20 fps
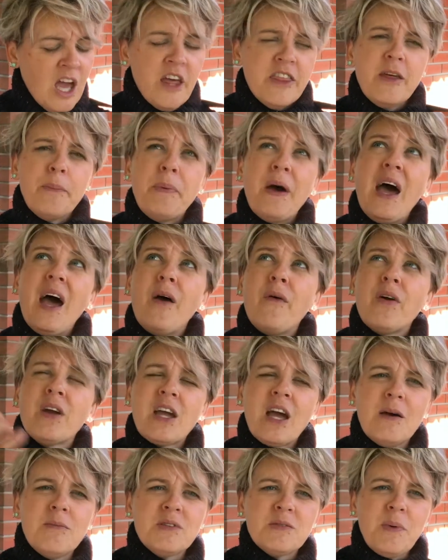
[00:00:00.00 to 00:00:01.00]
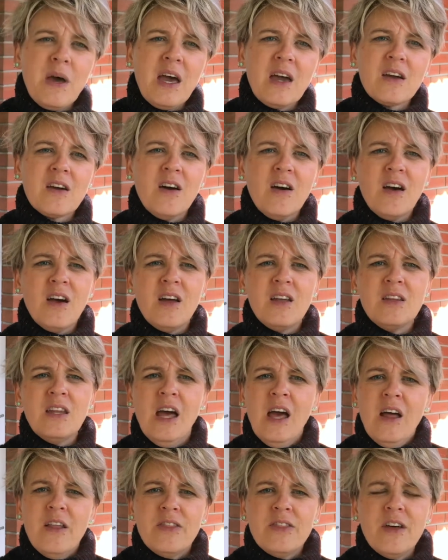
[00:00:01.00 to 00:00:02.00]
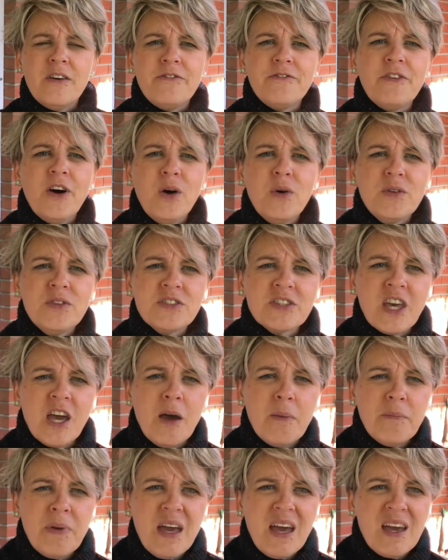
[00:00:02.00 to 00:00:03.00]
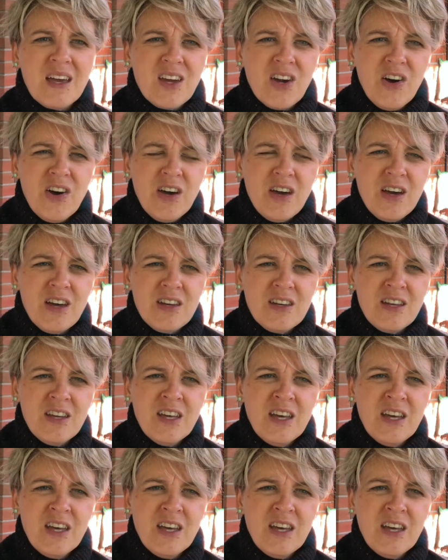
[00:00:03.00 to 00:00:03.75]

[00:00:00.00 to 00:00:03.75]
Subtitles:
The power comes back on. The phones come back on.